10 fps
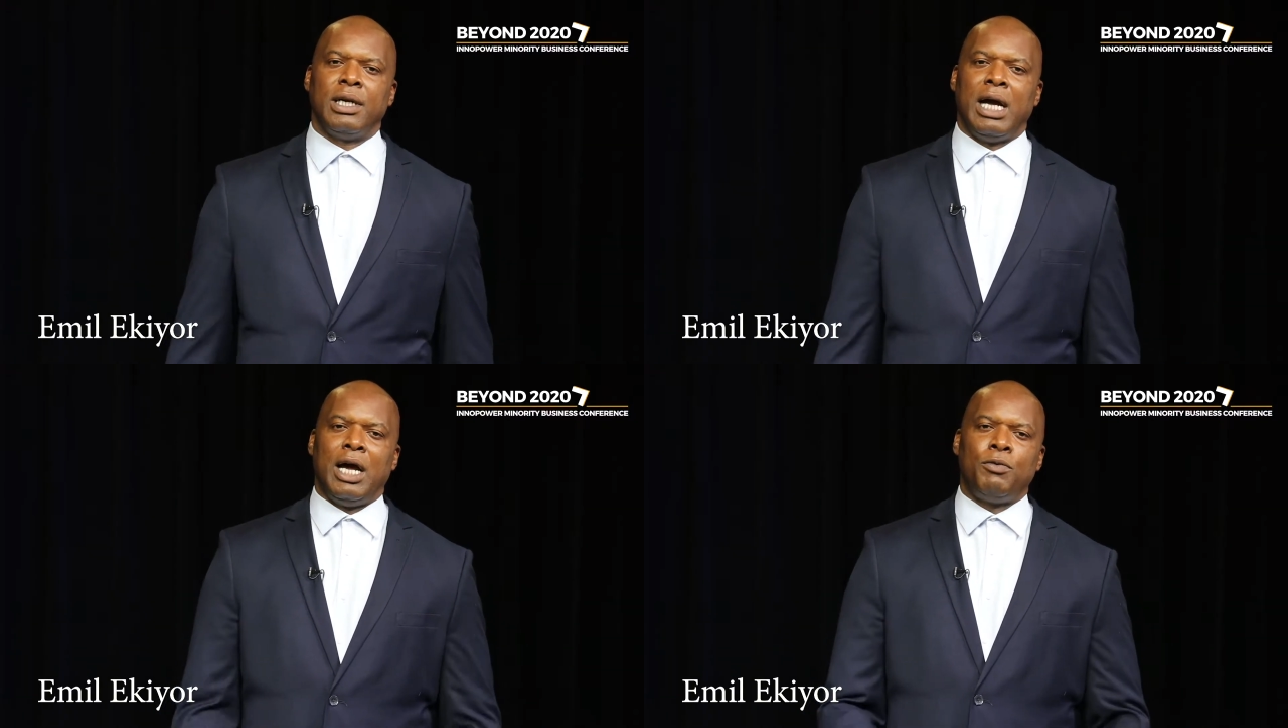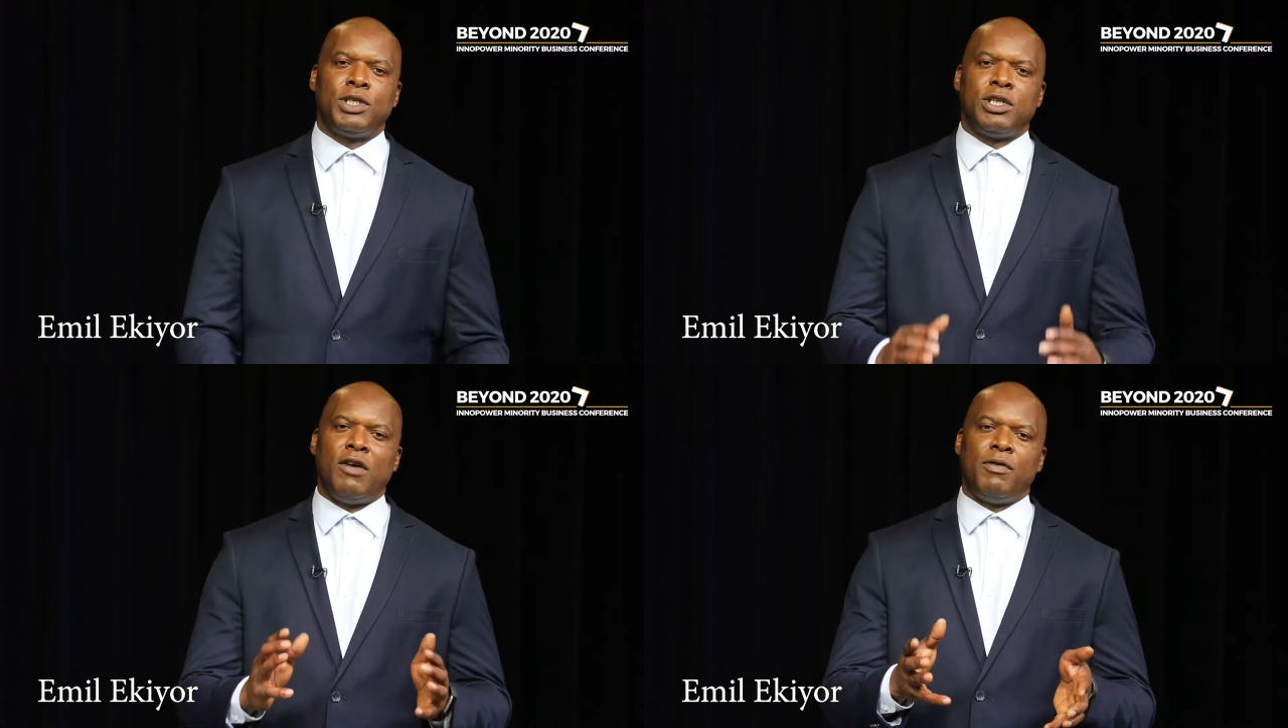how
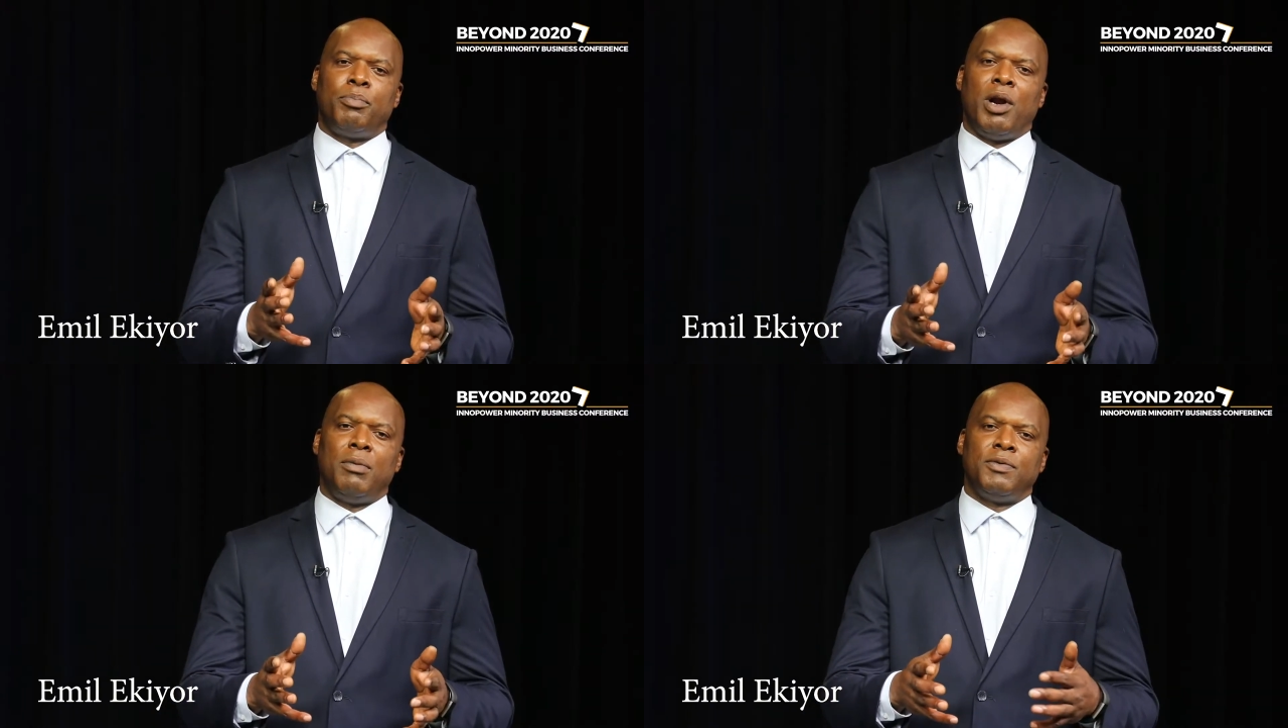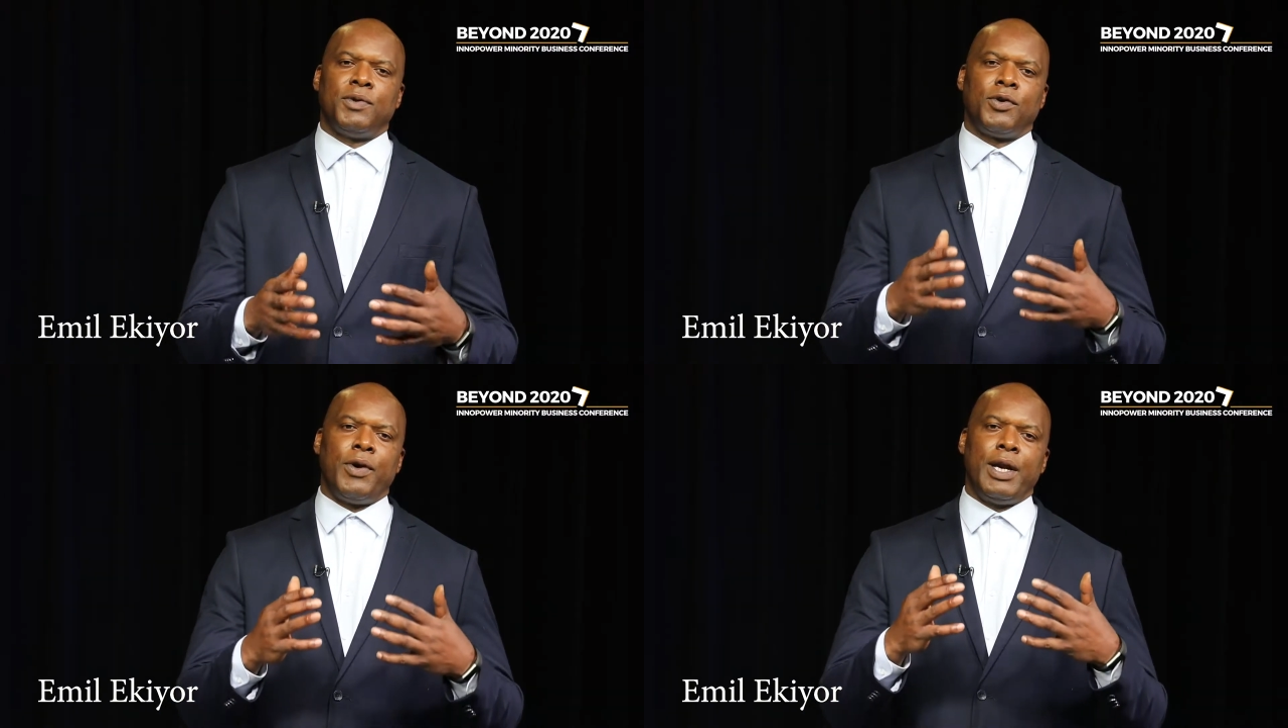we're solving
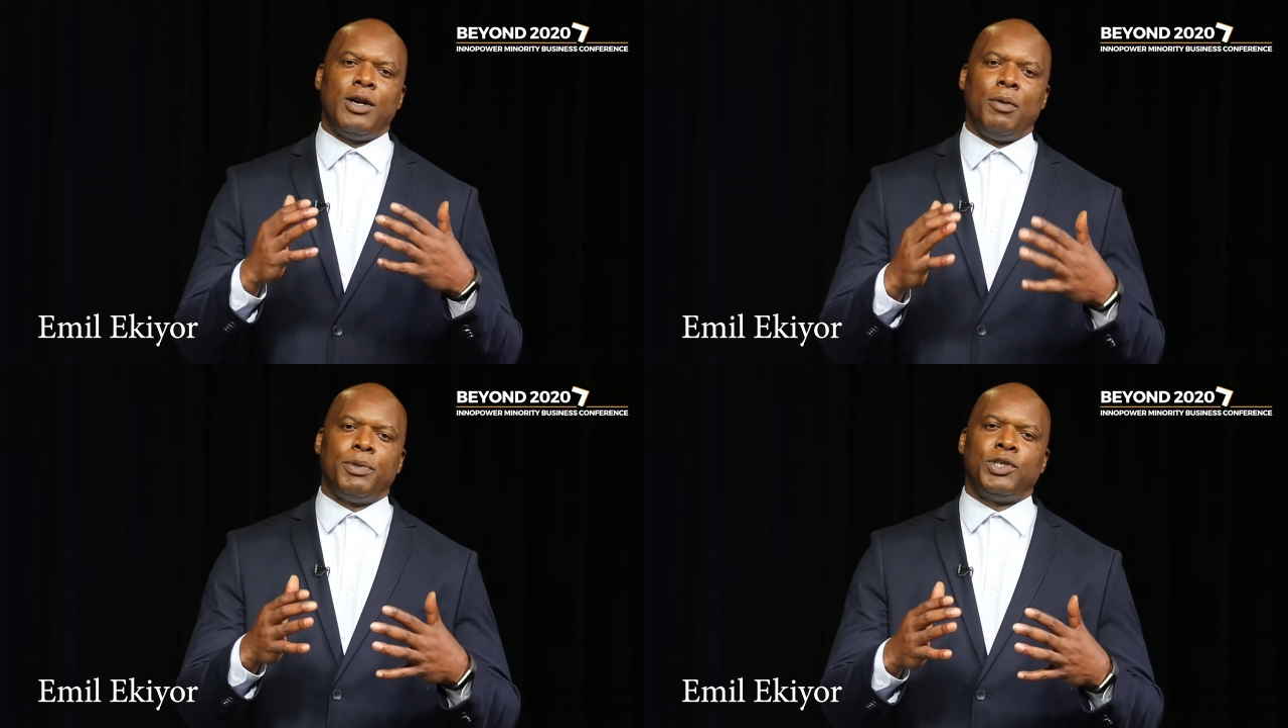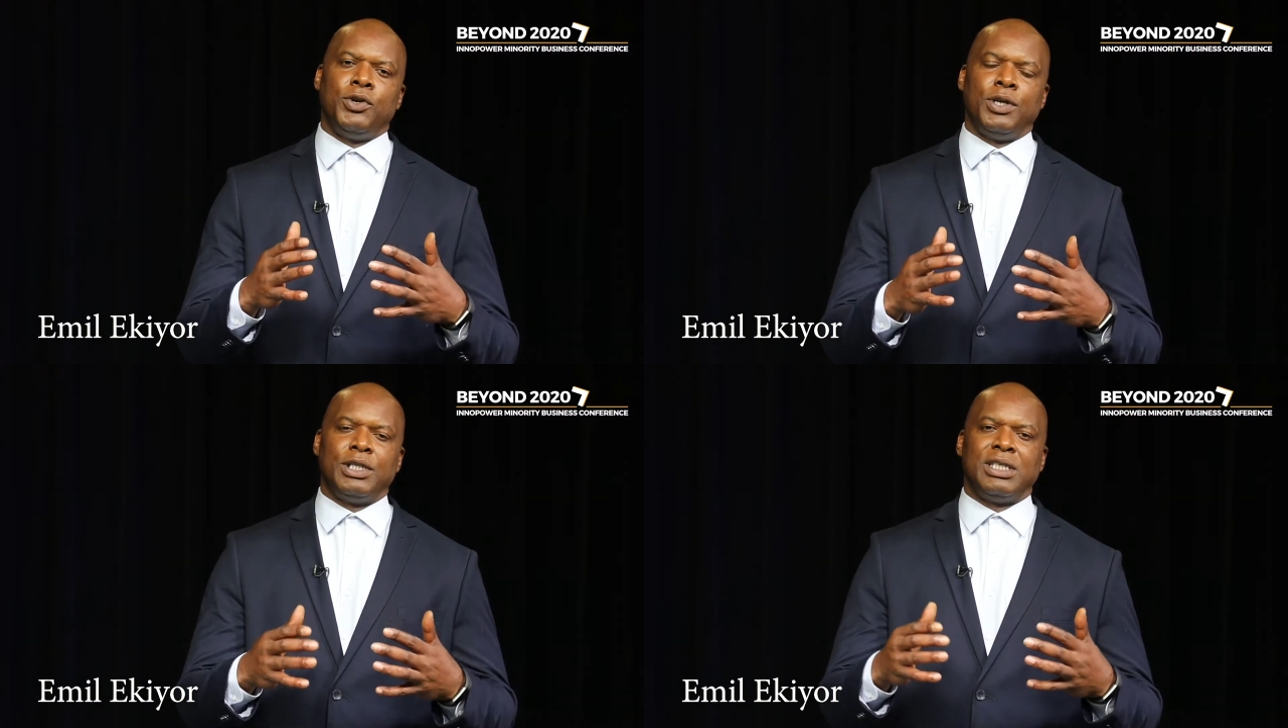problems and creating
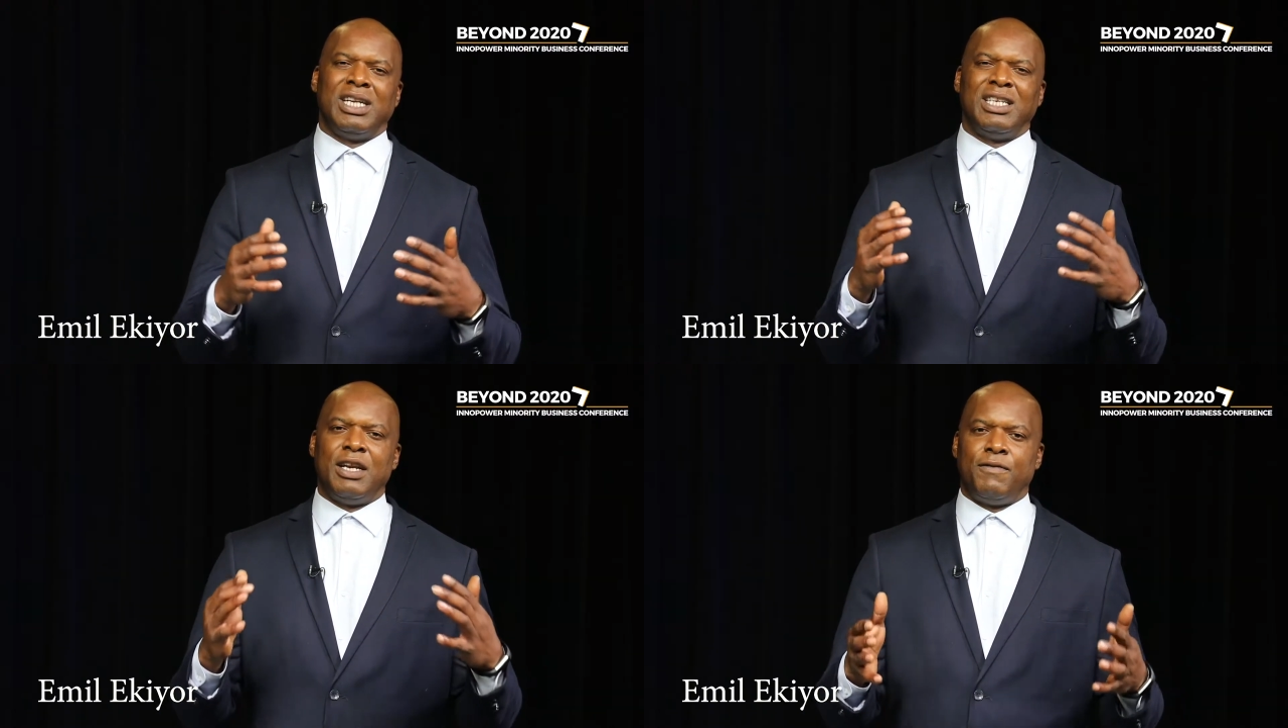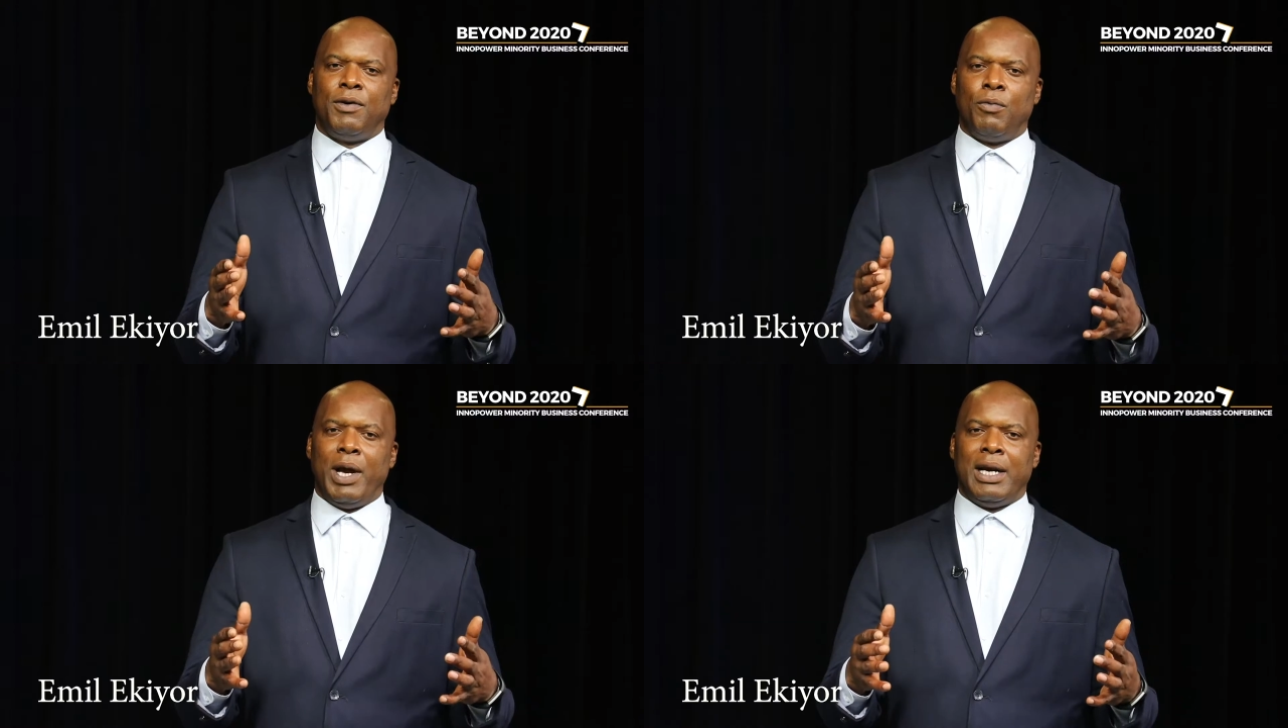opportunities in a
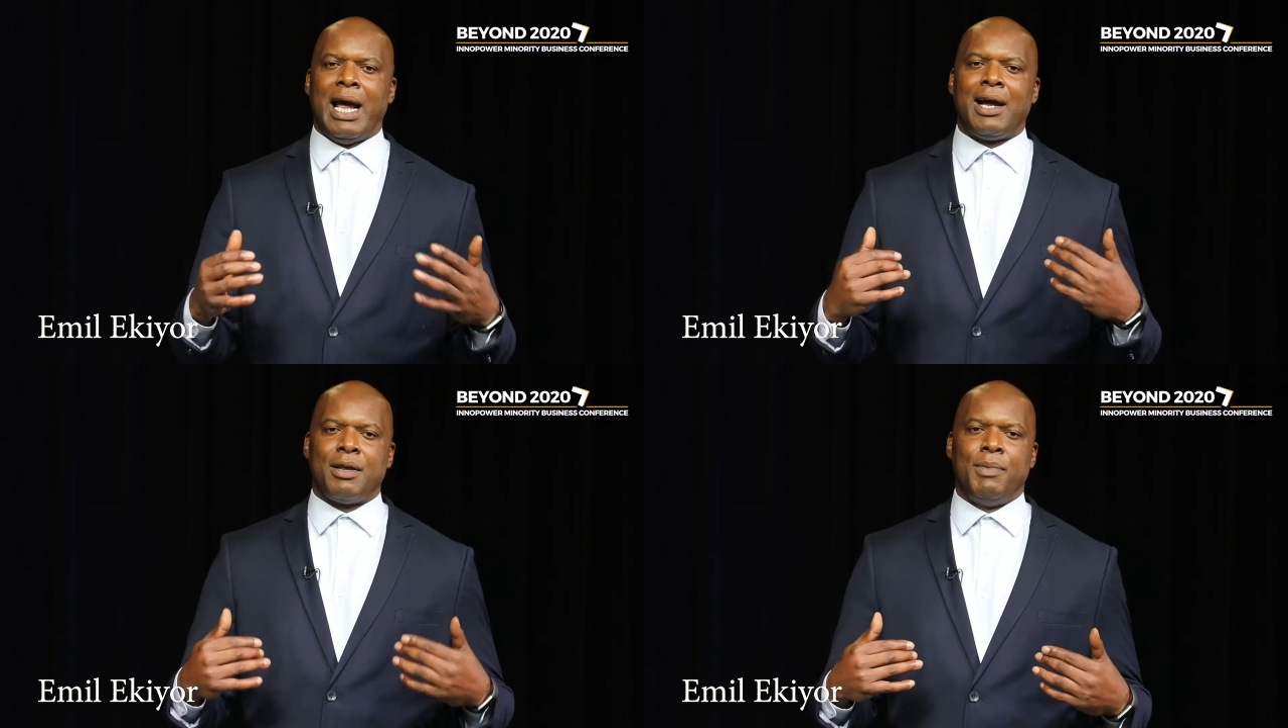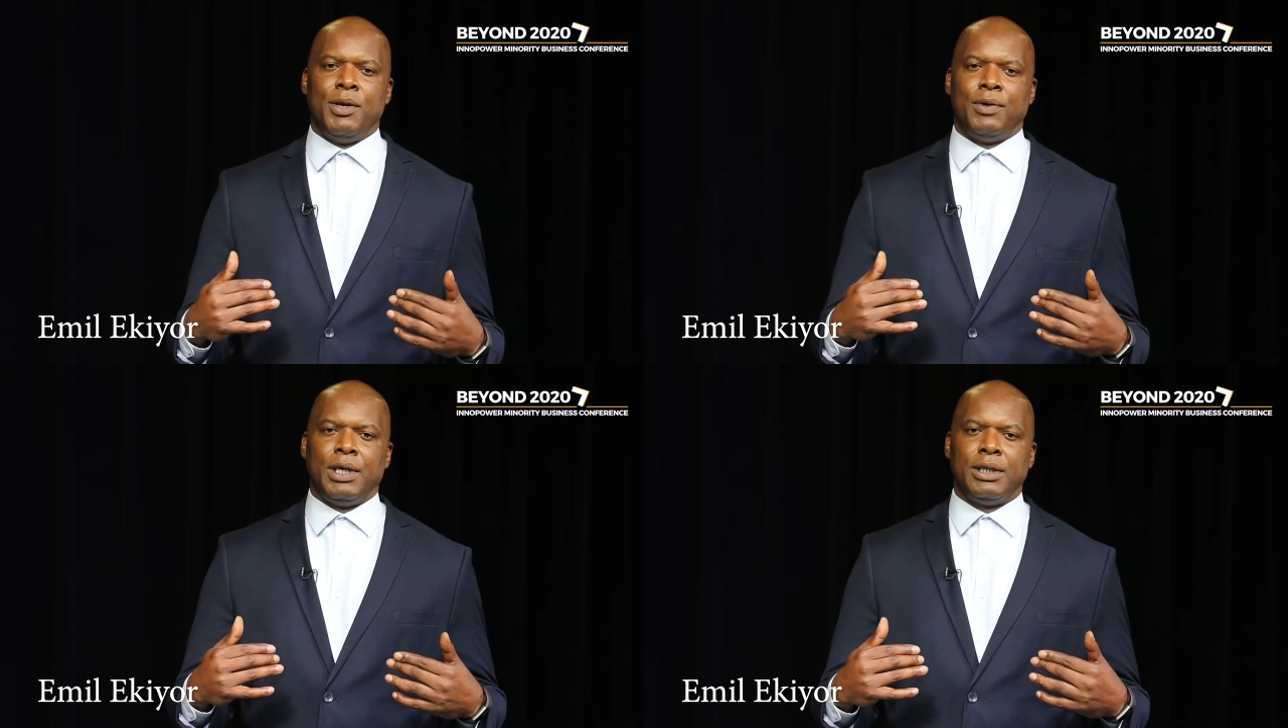different way in our
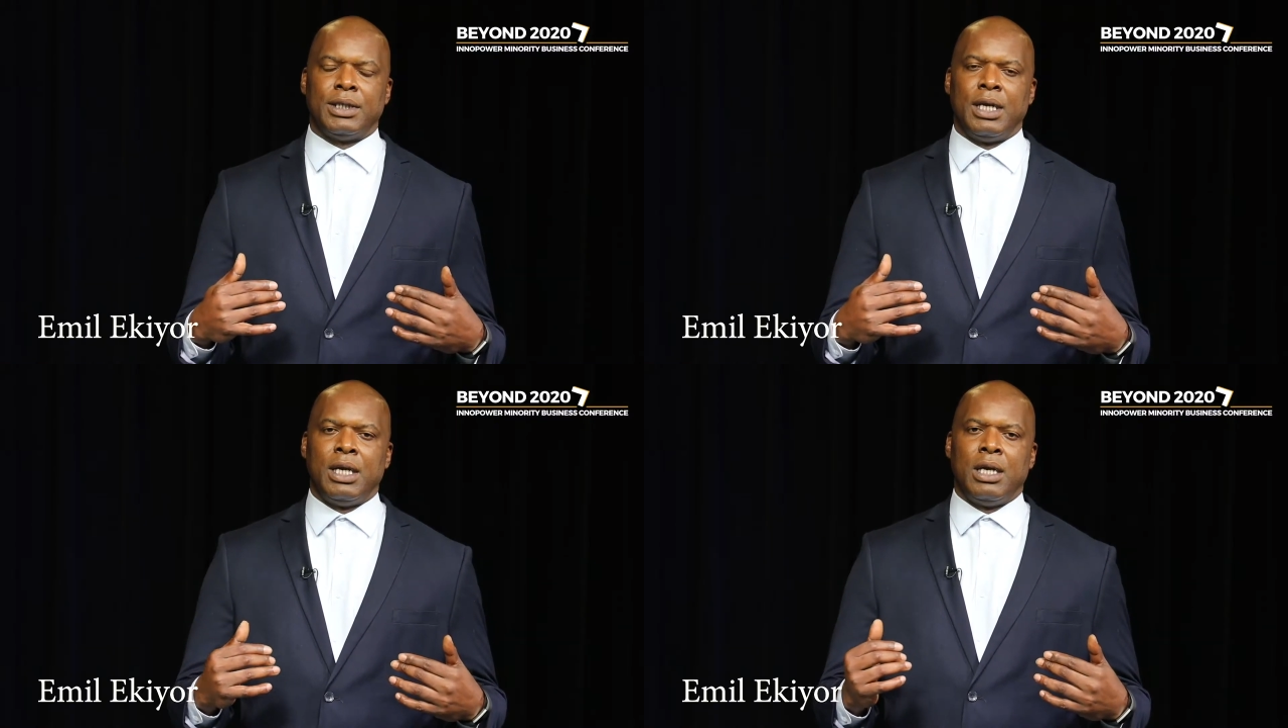communities.